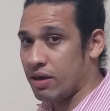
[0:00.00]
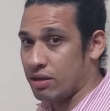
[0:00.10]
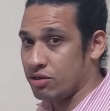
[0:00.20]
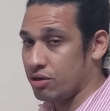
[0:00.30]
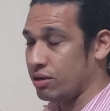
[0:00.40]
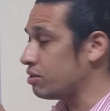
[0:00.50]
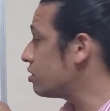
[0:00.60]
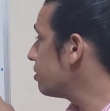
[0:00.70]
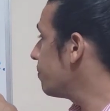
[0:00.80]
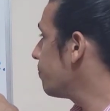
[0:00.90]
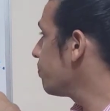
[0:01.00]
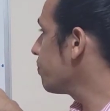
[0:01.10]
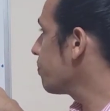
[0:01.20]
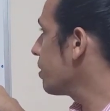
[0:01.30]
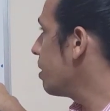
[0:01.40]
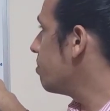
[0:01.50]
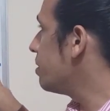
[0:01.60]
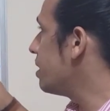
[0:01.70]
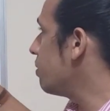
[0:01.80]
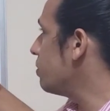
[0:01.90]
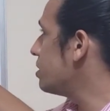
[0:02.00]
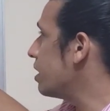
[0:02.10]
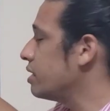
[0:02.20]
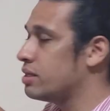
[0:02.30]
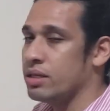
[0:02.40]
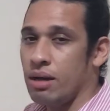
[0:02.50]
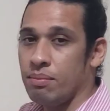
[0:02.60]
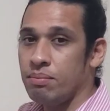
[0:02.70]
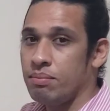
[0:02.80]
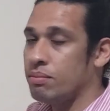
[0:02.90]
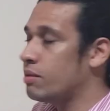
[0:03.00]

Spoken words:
answers, but then we say some